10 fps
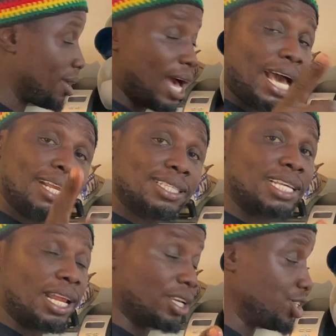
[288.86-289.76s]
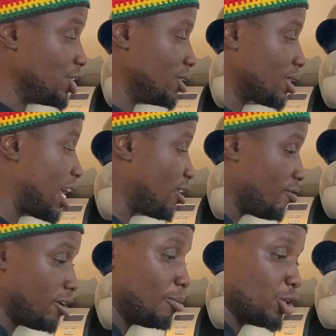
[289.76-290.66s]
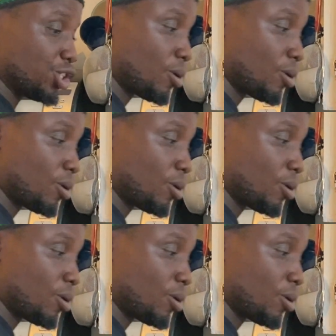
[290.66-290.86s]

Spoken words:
Island Style Kitchen. Thank you very much.